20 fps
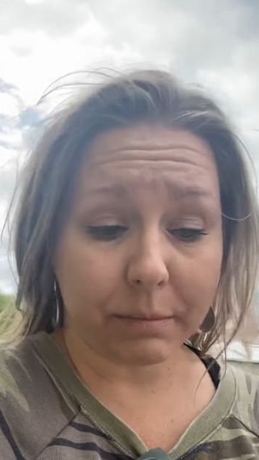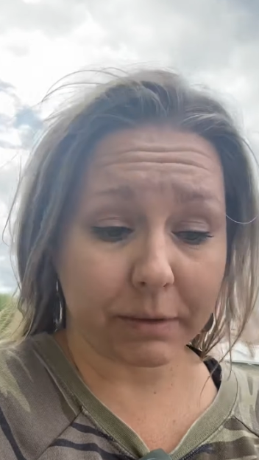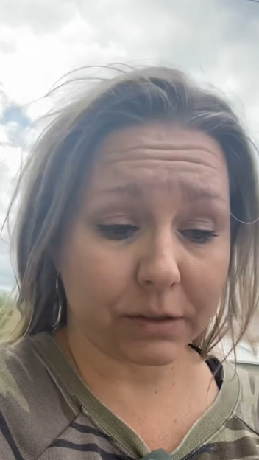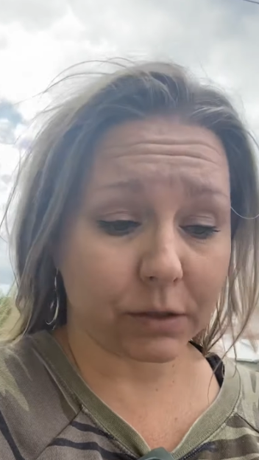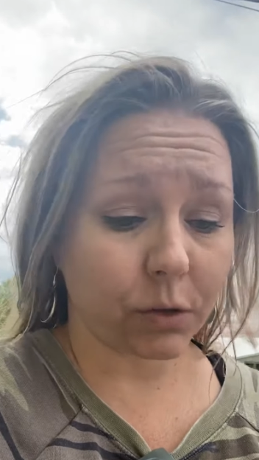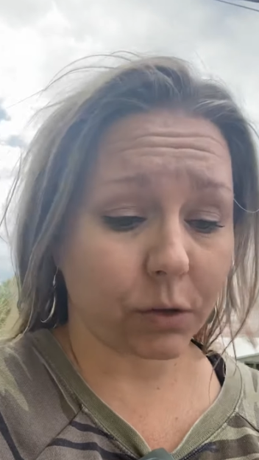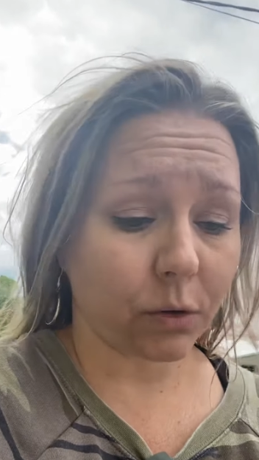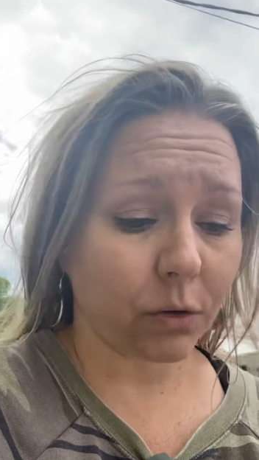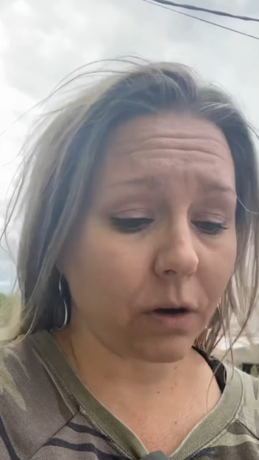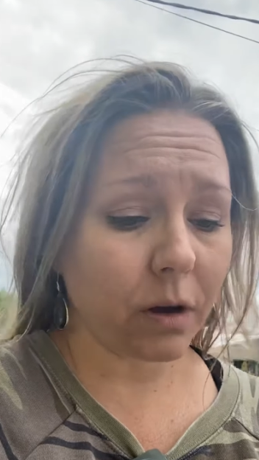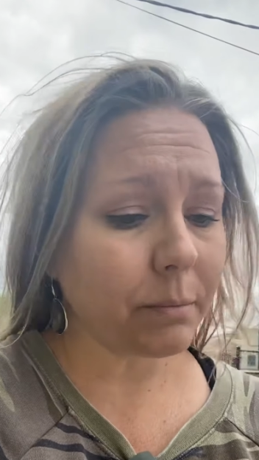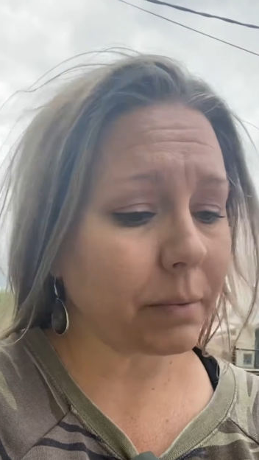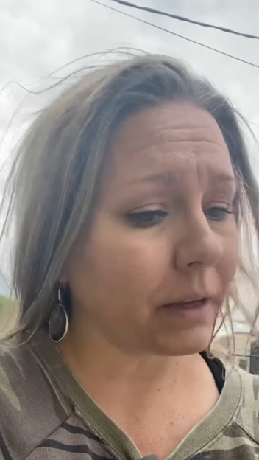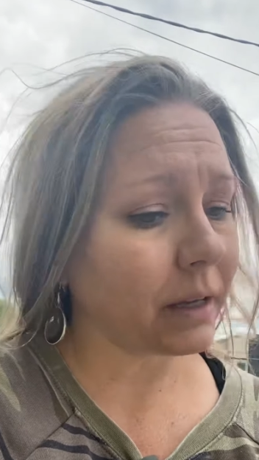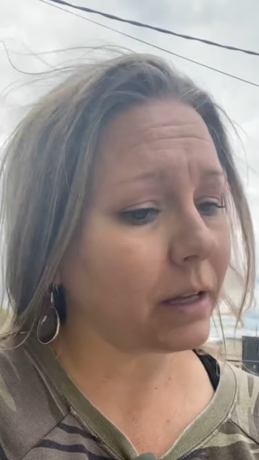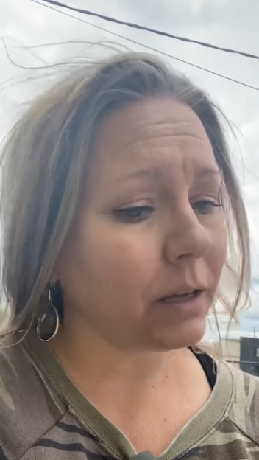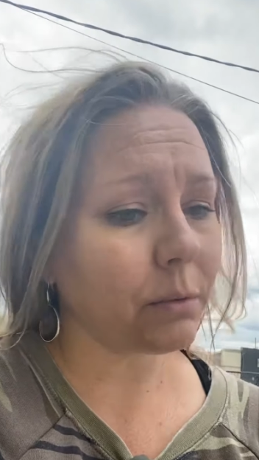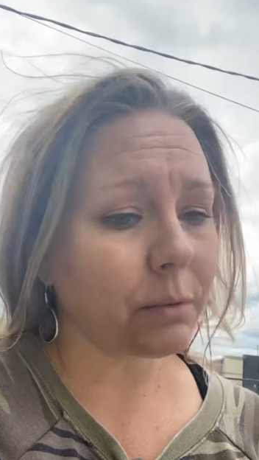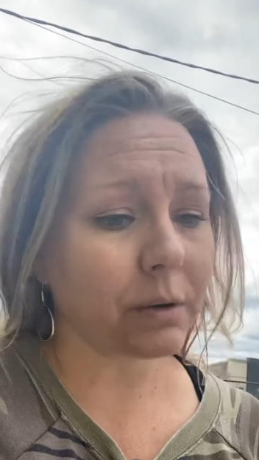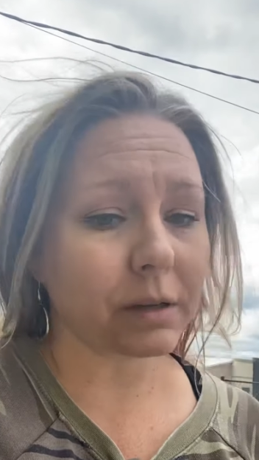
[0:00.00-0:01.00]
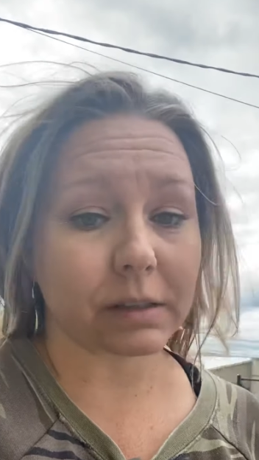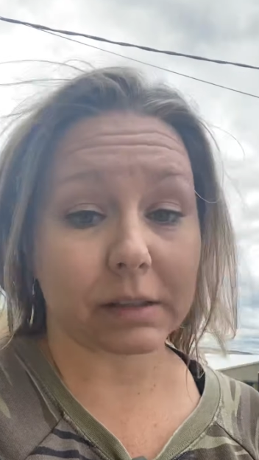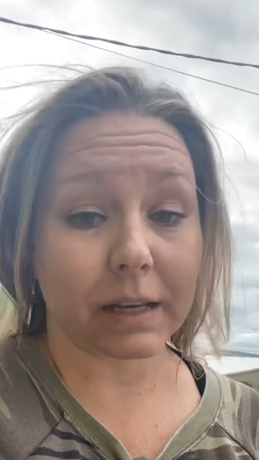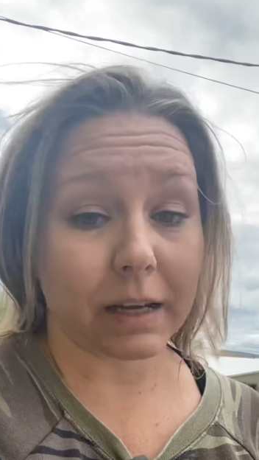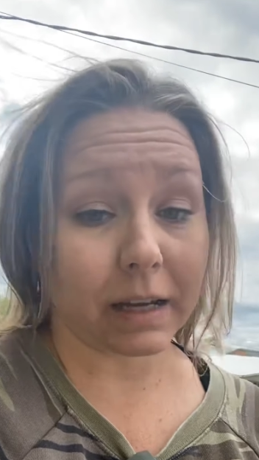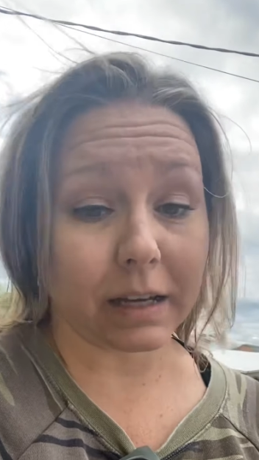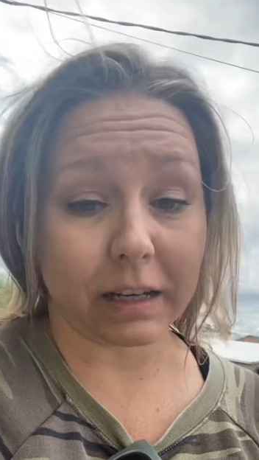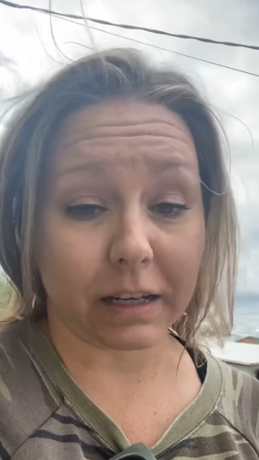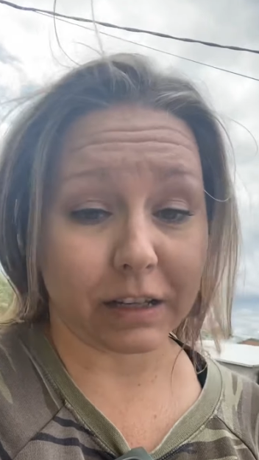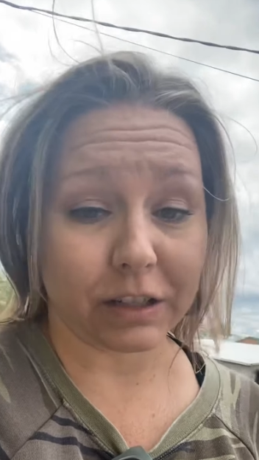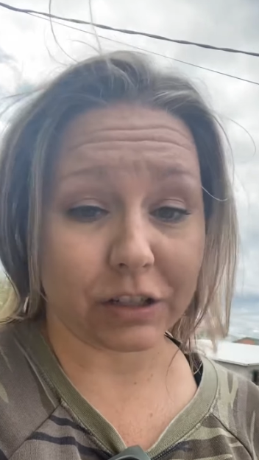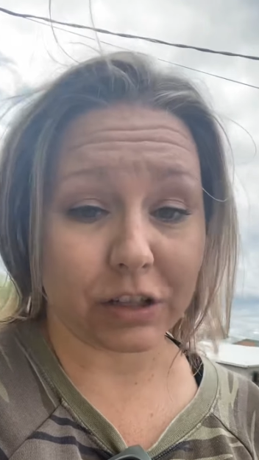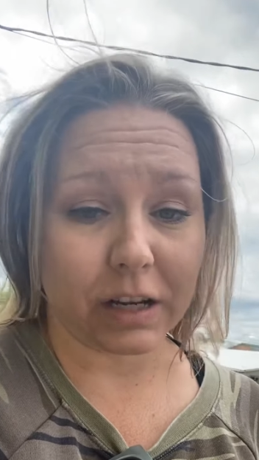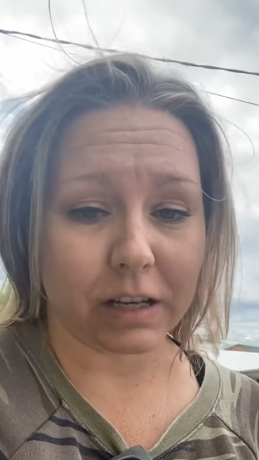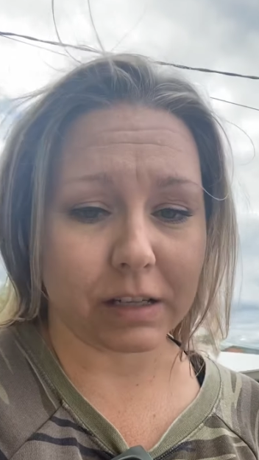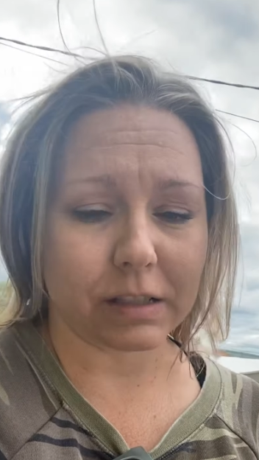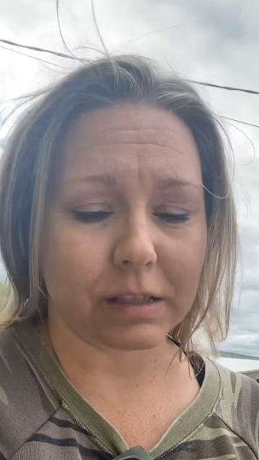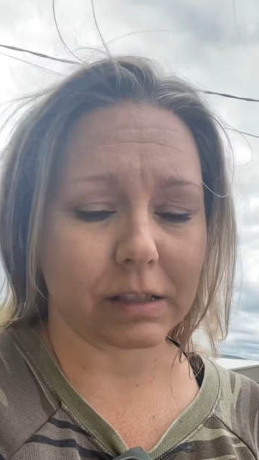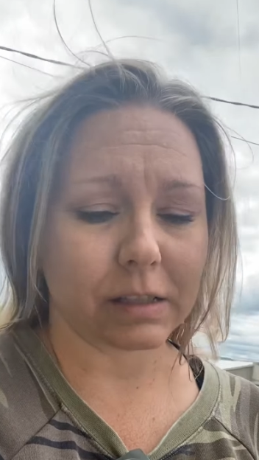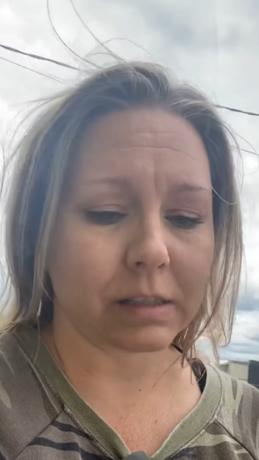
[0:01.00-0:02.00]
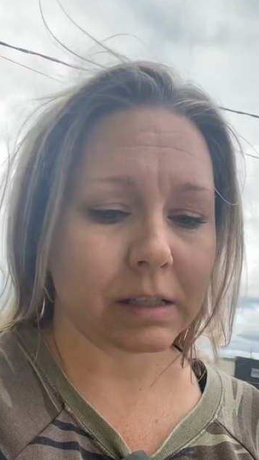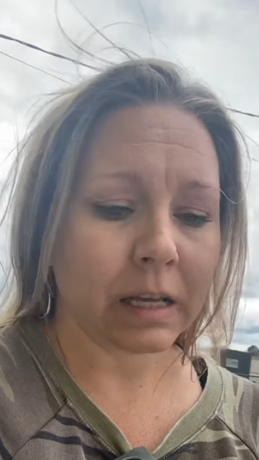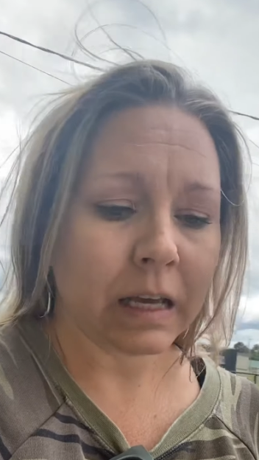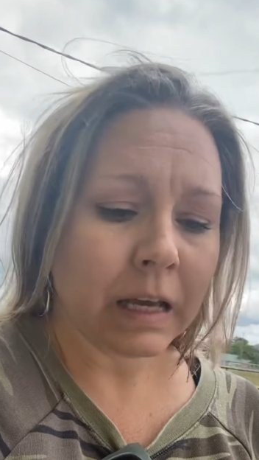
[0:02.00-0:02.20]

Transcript: been tore up, but he wasn't taking any chances.